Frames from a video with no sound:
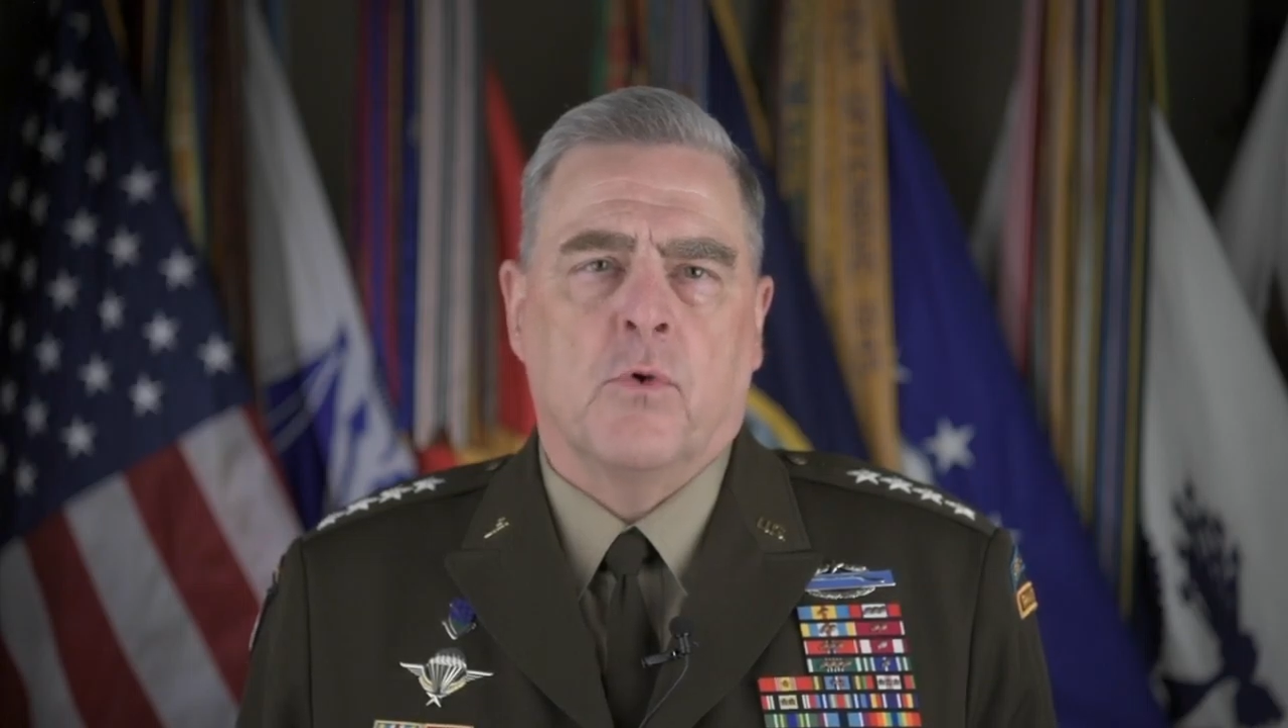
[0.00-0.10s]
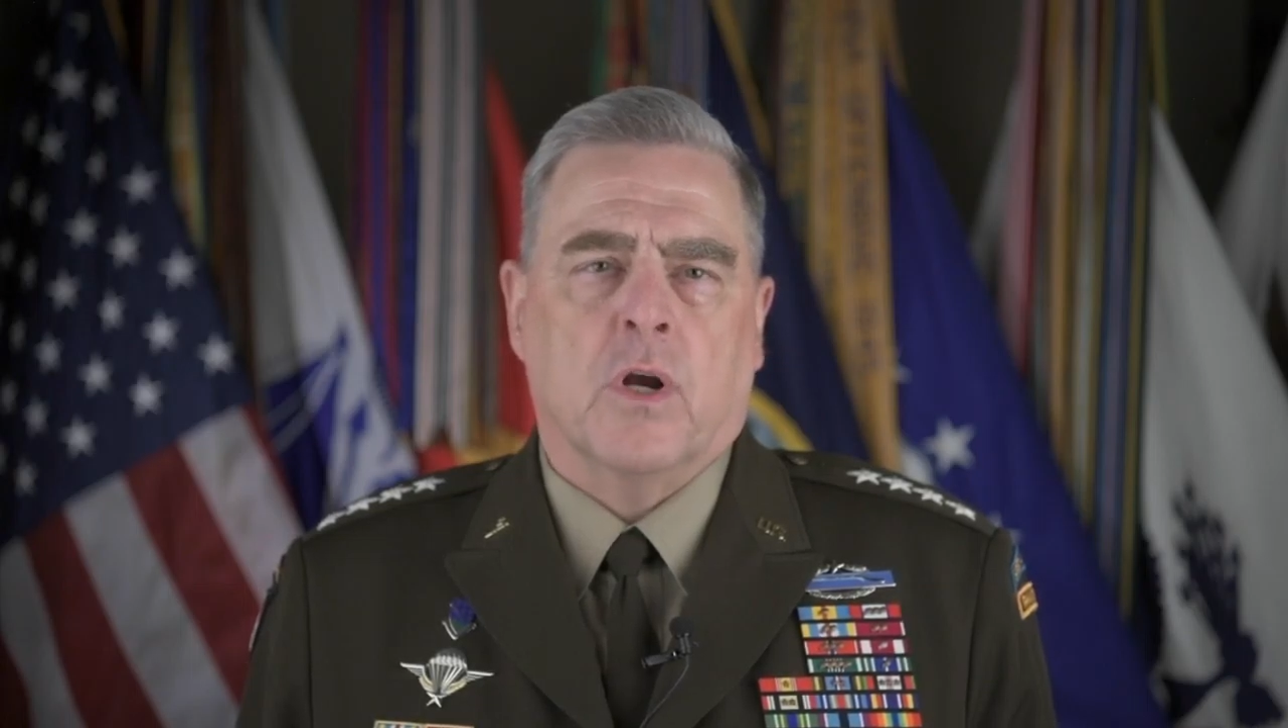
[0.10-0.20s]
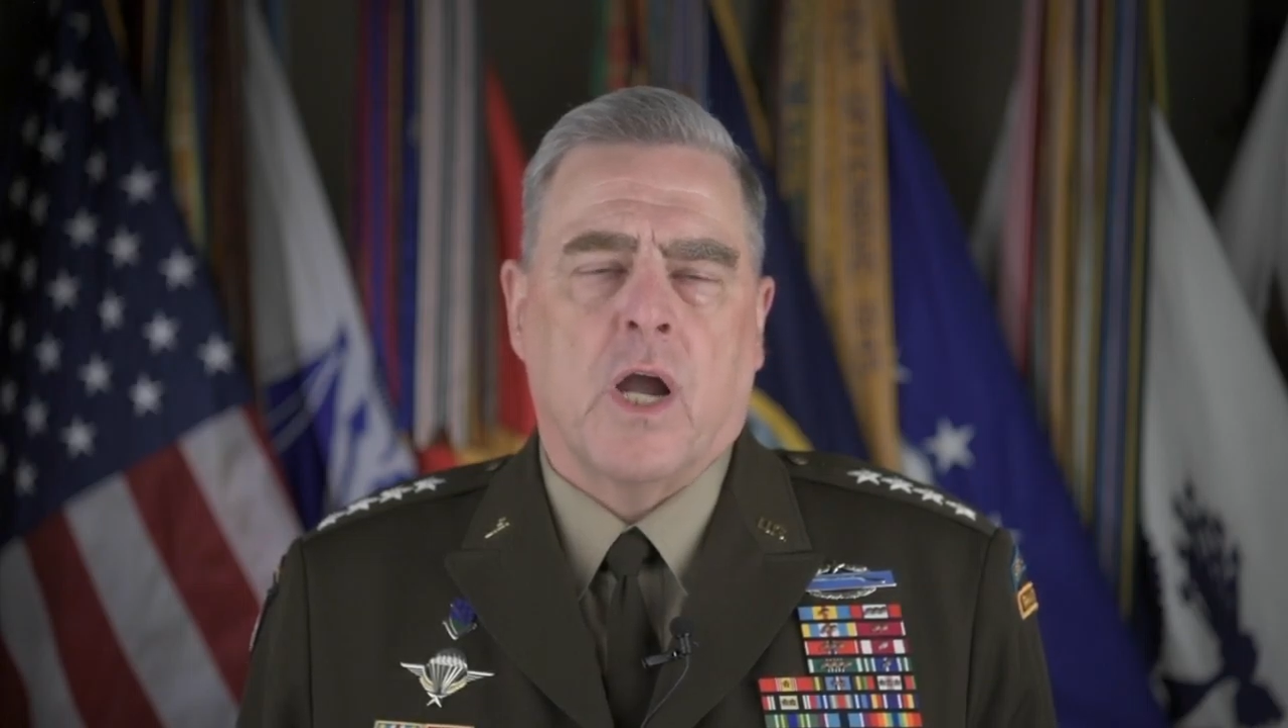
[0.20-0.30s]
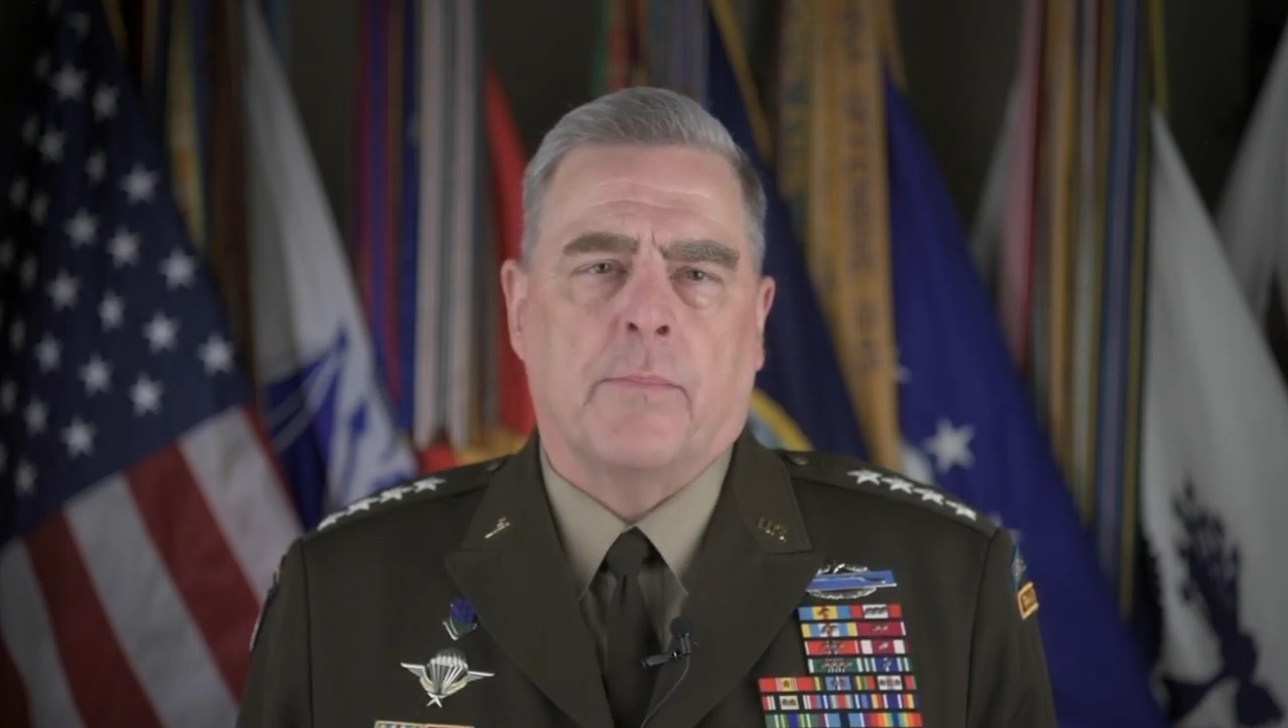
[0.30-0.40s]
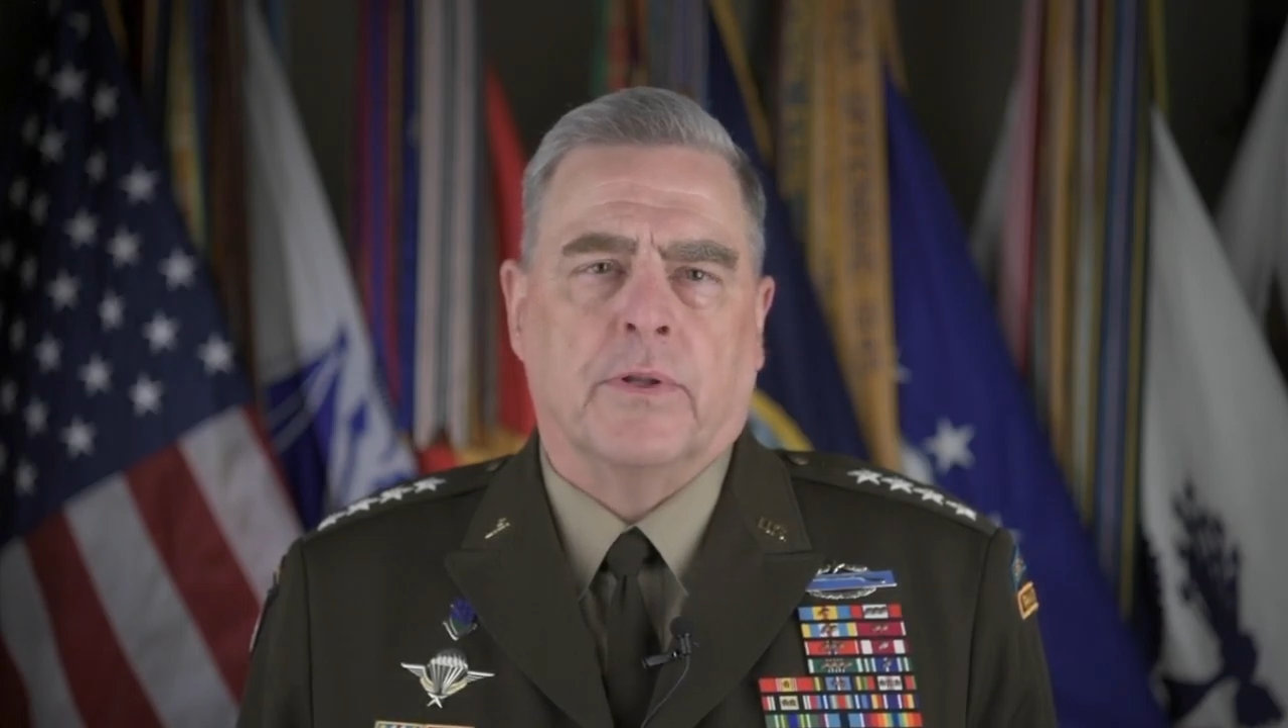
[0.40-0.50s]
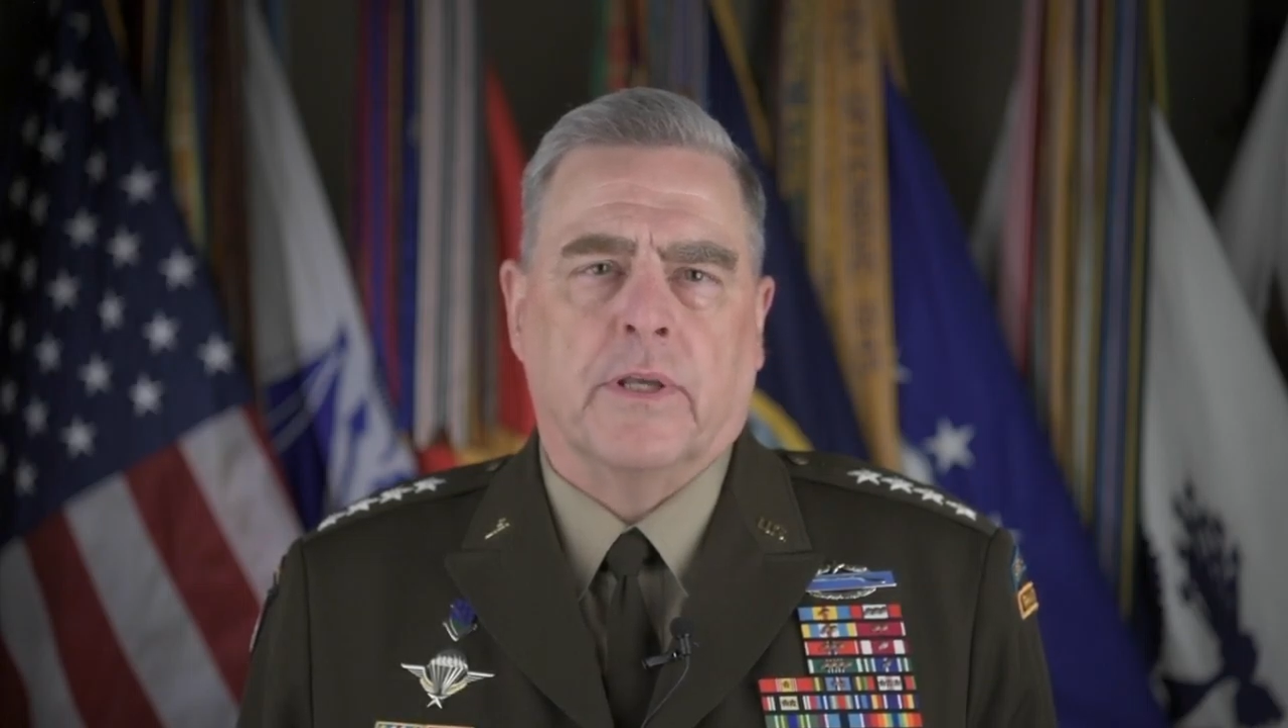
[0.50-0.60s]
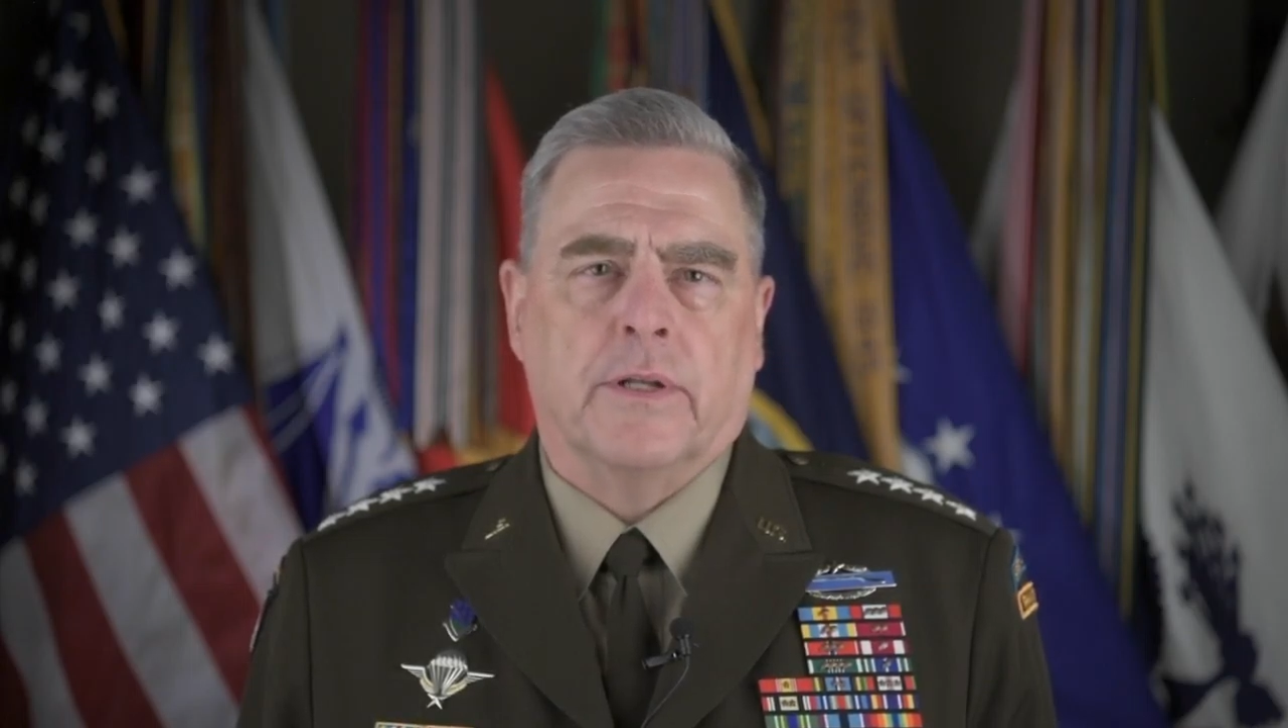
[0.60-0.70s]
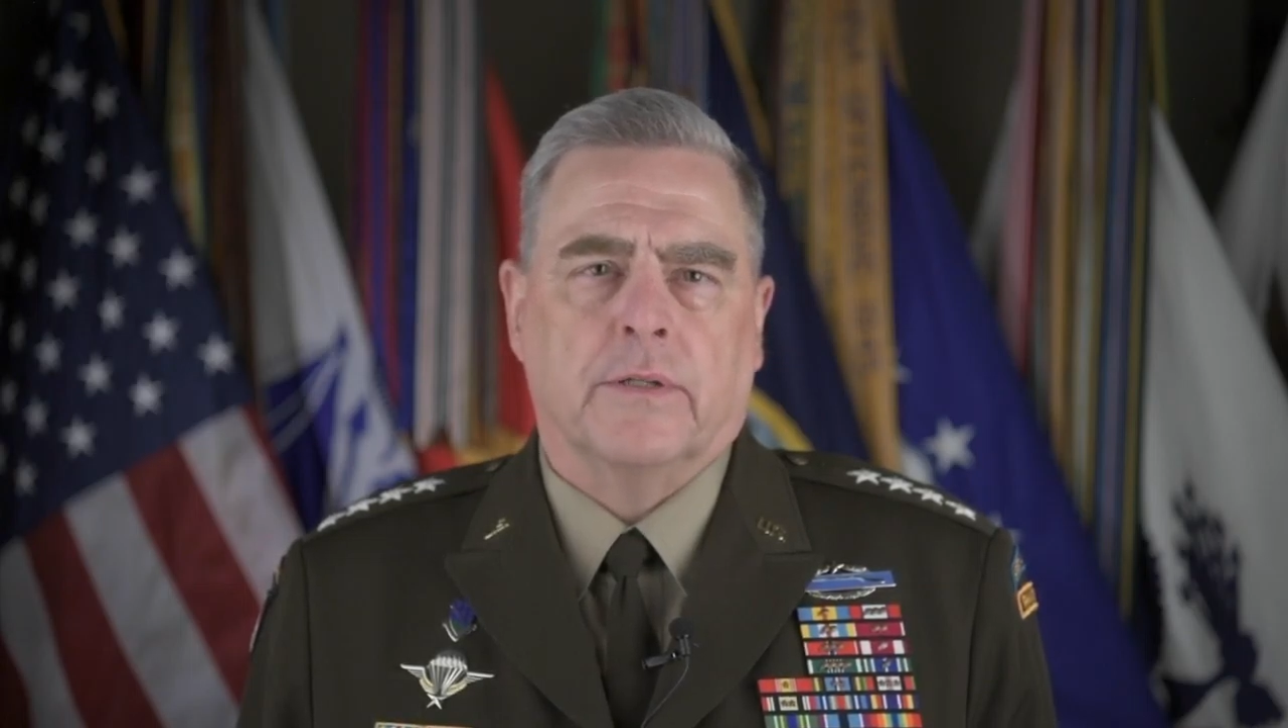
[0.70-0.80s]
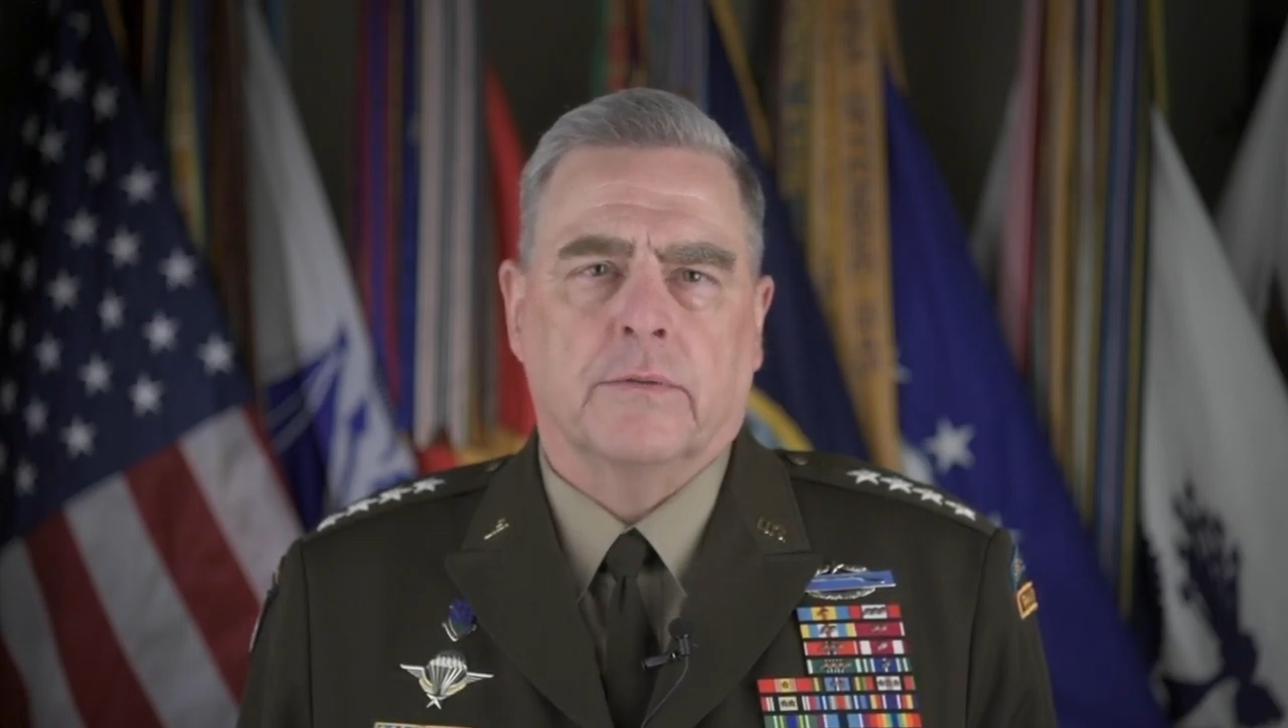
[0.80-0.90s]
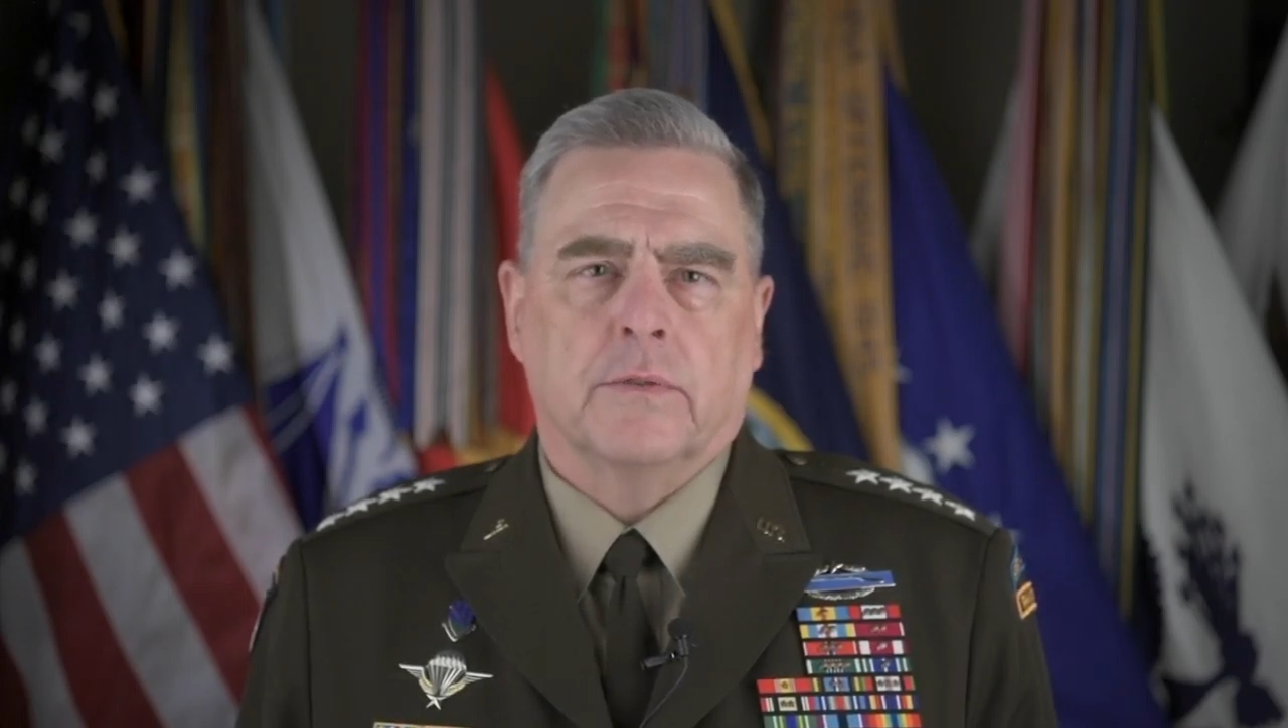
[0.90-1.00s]
more
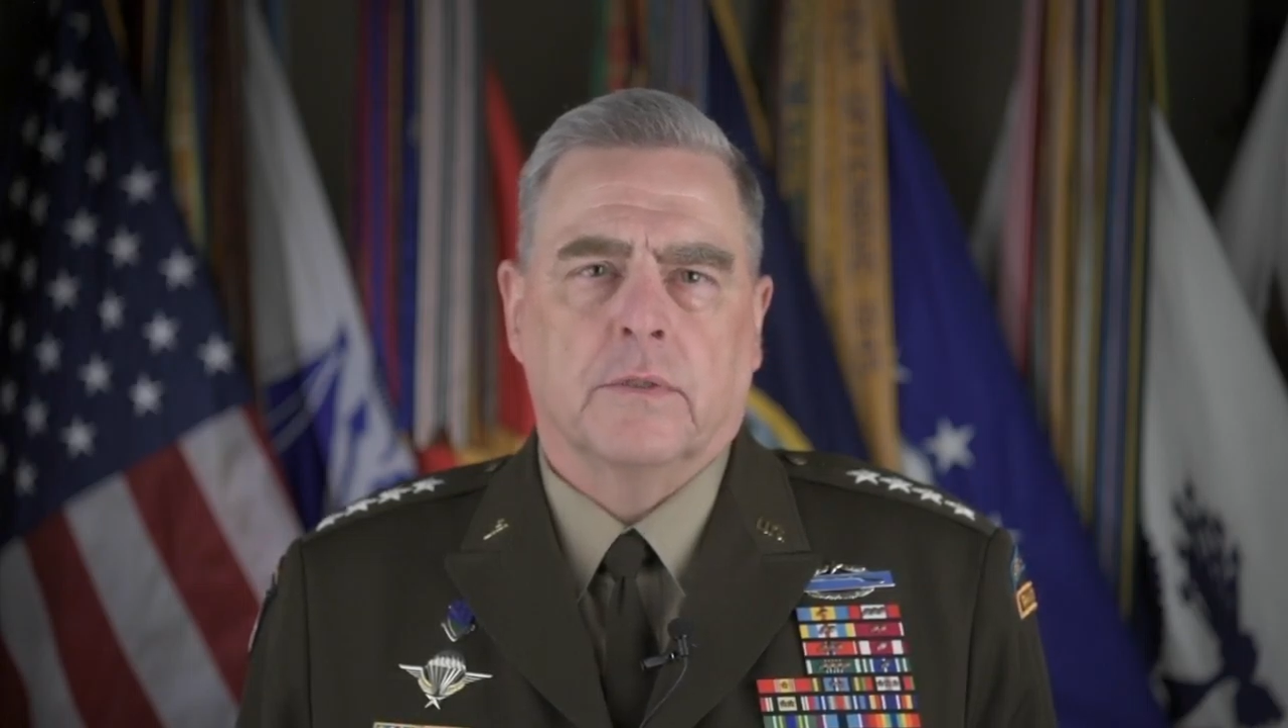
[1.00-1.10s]
complicated